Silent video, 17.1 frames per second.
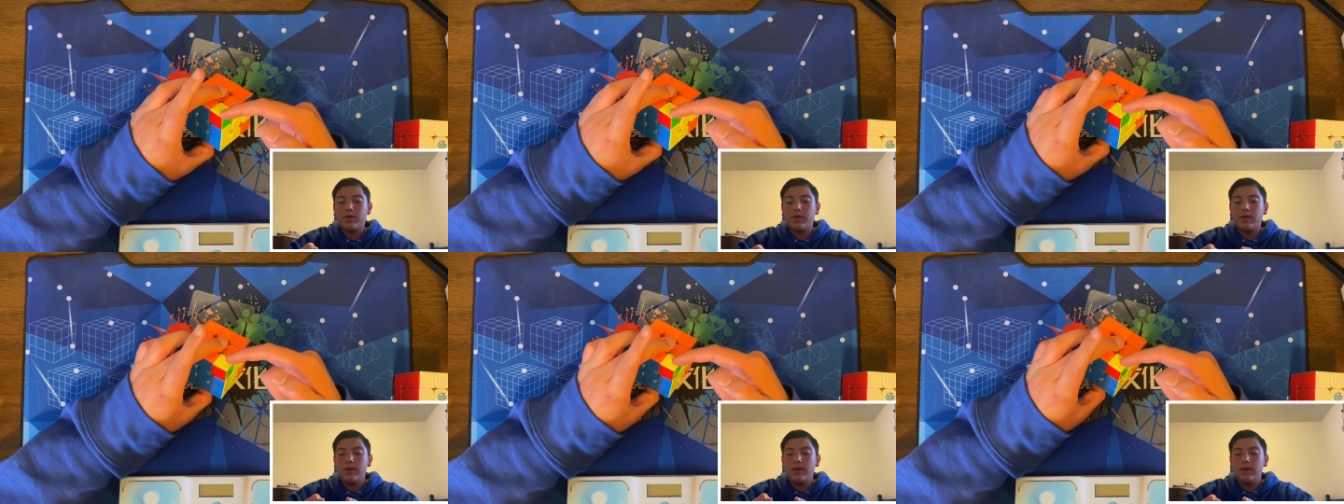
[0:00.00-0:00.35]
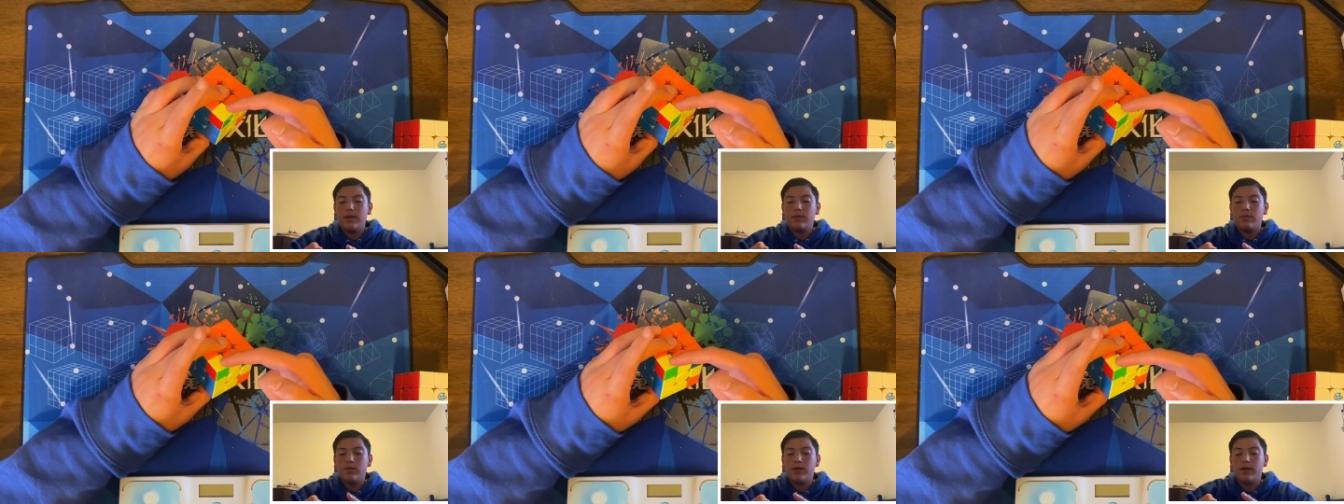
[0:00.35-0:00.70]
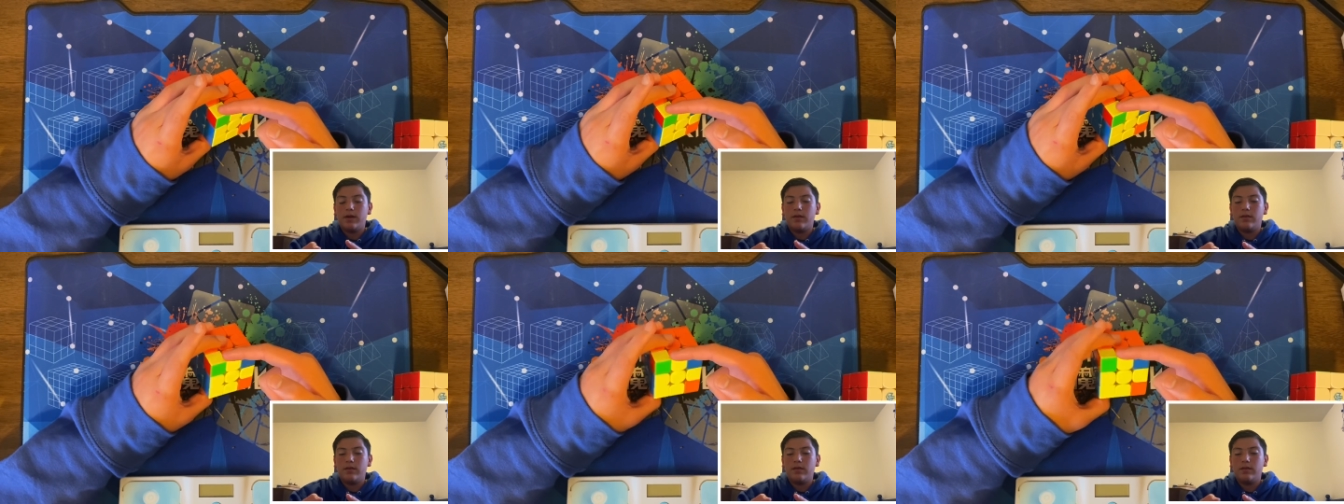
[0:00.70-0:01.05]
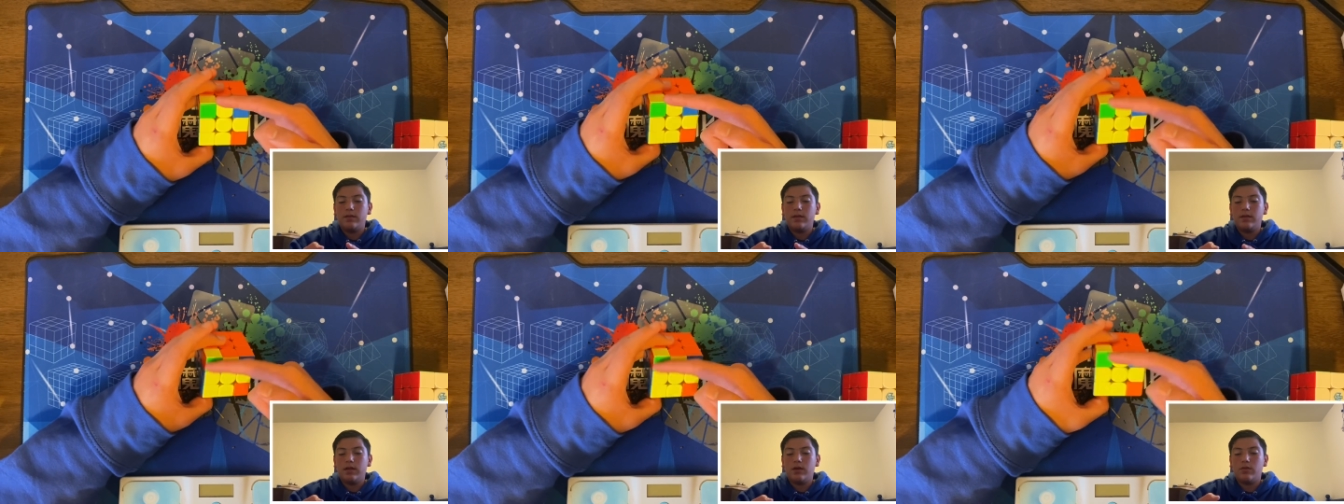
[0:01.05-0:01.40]
where the
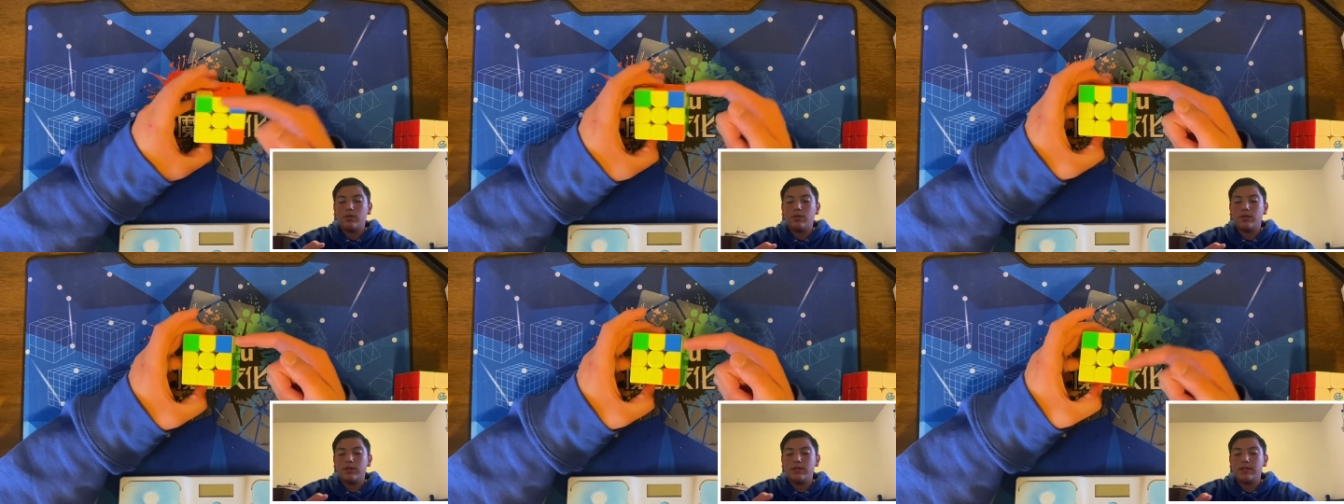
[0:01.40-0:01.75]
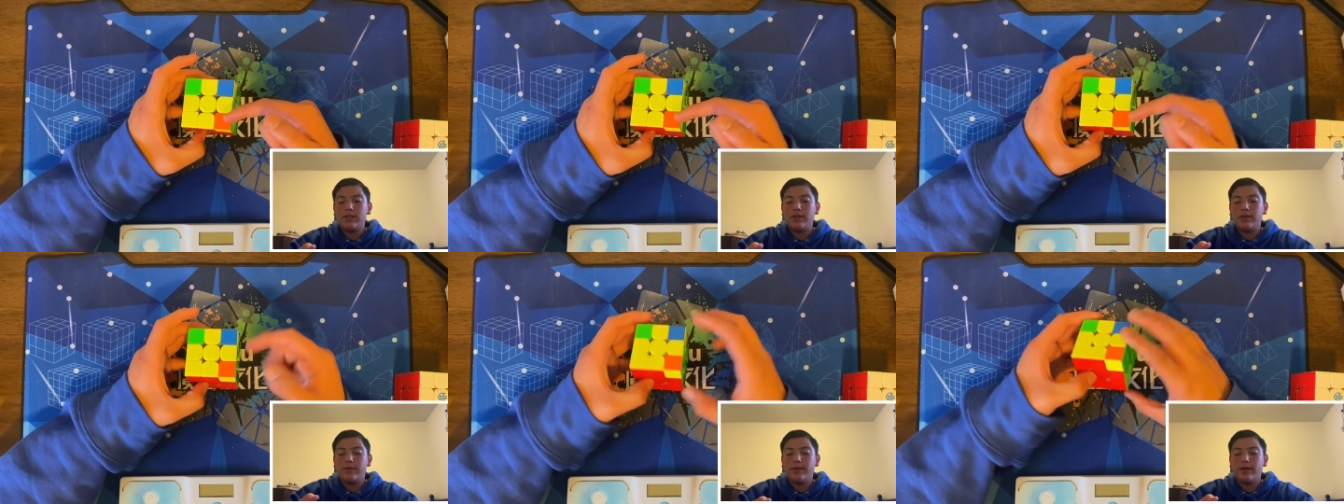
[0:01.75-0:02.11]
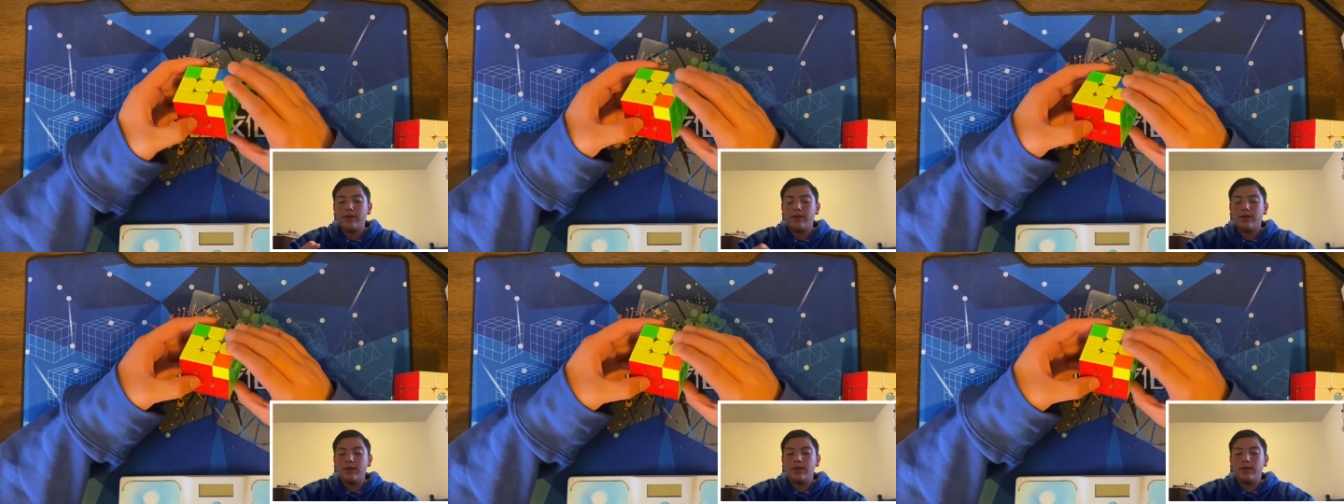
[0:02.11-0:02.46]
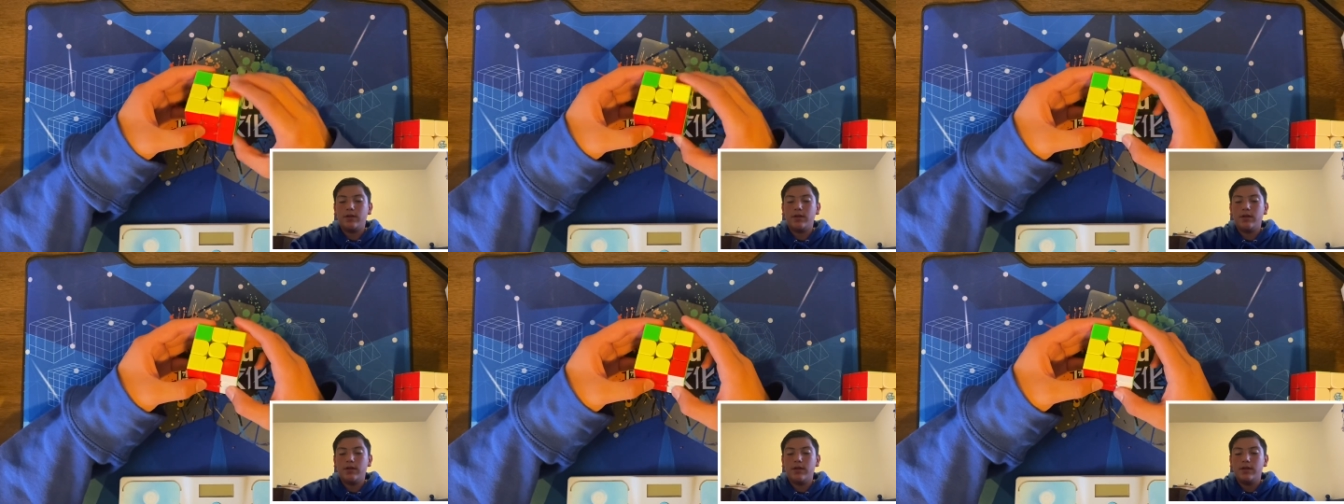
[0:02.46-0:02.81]
corner's here, here, here,
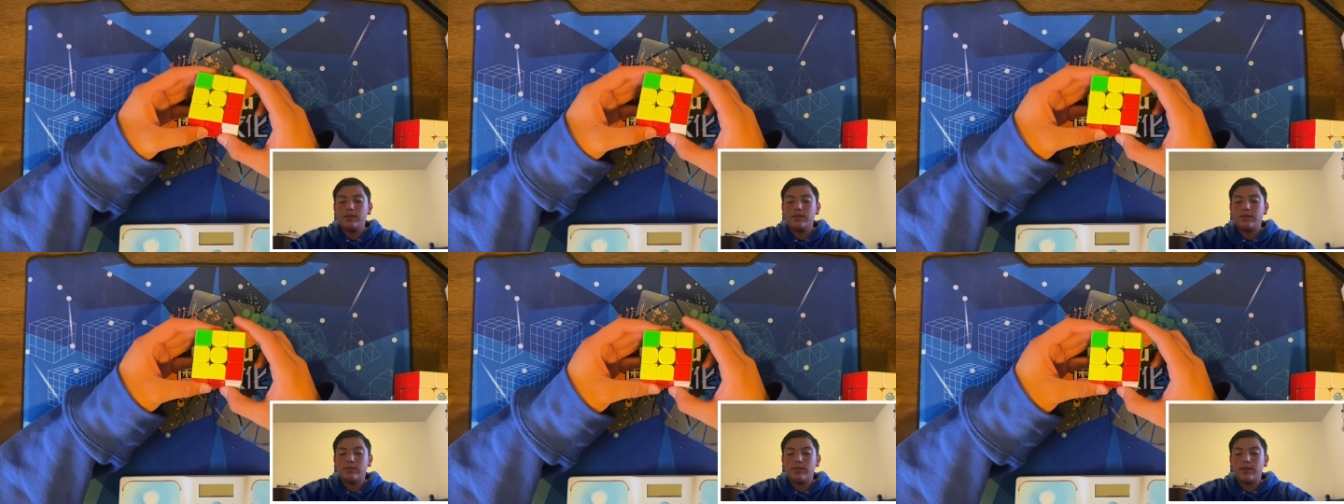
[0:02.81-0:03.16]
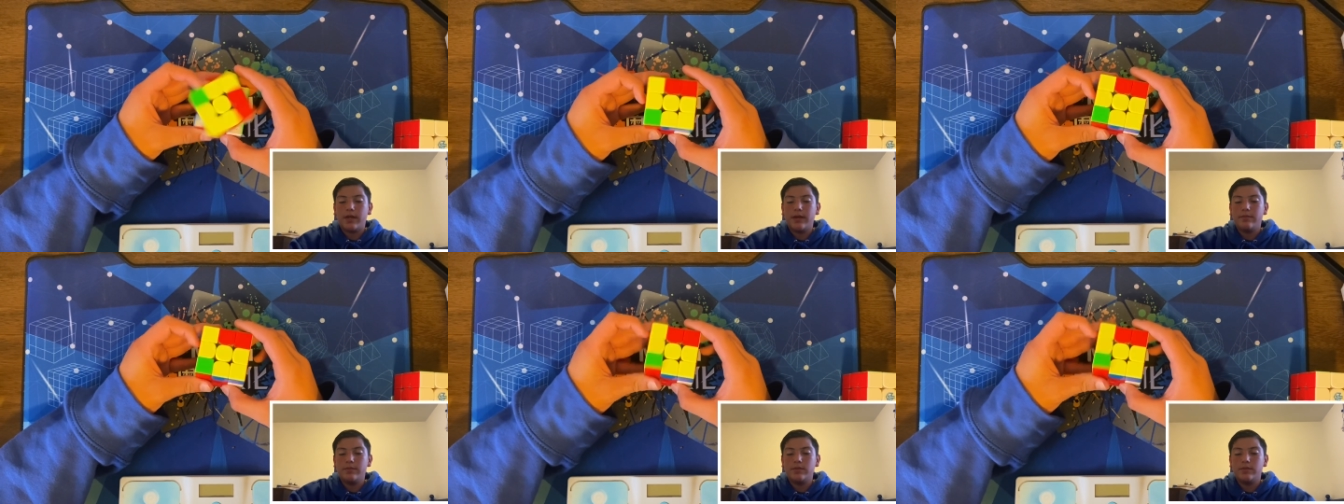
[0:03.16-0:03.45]
sometimes